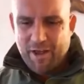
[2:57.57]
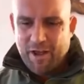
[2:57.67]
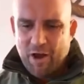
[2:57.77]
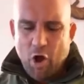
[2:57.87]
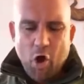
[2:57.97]

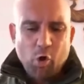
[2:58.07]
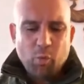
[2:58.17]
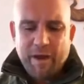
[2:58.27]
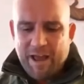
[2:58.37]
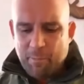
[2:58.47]
It all
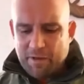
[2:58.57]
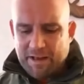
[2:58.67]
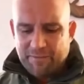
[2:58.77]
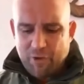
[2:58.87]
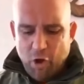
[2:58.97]
went out of my
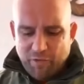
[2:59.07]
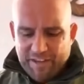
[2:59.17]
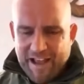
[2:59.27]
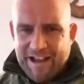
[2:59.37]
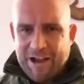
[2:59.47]
life, all the
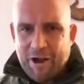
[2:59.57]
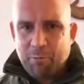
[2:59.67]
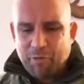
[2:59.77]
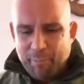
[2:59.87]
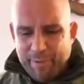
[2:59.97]
anger,
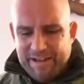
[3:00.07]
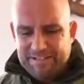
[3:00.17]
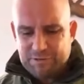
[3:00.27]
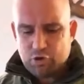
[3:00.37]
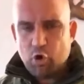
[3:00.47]
but the peace
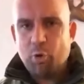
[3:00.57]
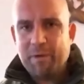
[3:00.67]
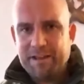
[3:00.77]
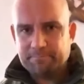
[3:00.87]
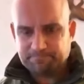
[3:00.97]
has come
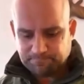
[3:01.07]
in.